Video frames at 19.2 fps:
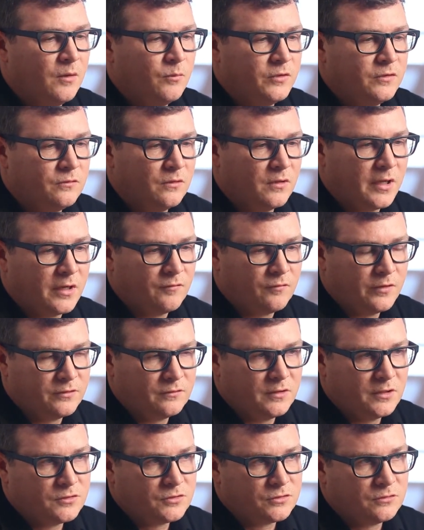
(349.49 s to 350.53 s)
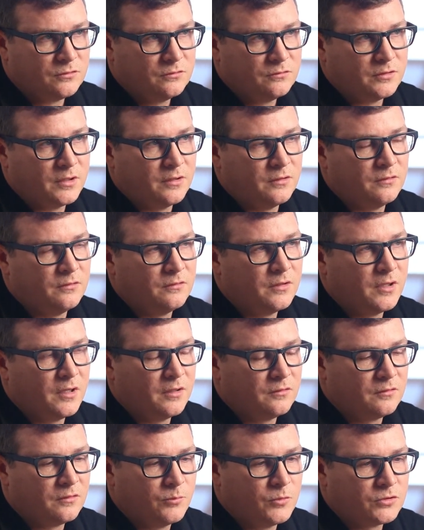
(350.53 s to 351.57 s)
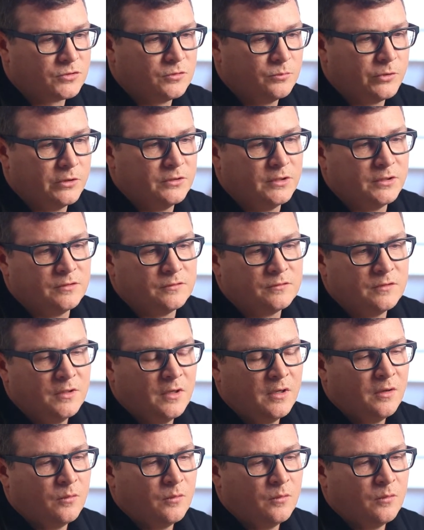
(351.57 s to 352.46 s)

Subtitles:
we do a lot of residential and commercial buildings,